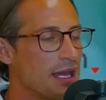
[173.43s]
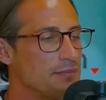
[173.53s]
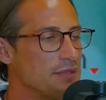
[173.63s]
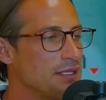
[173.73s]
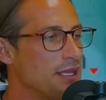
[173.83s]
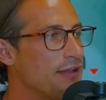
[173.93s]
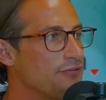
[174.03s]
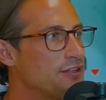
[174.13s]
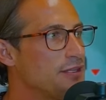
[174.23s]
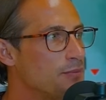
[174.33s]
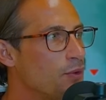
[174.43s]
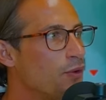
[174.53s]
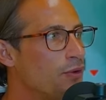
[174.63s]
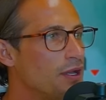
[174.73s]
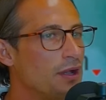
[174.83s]
I'm the
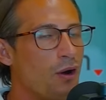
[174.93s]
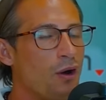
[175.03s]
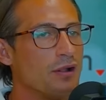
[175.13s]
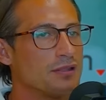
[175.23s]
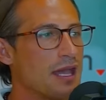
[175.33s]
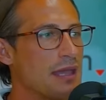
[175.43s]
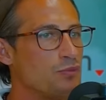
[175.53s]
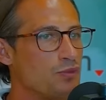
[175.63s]
FTMO all-time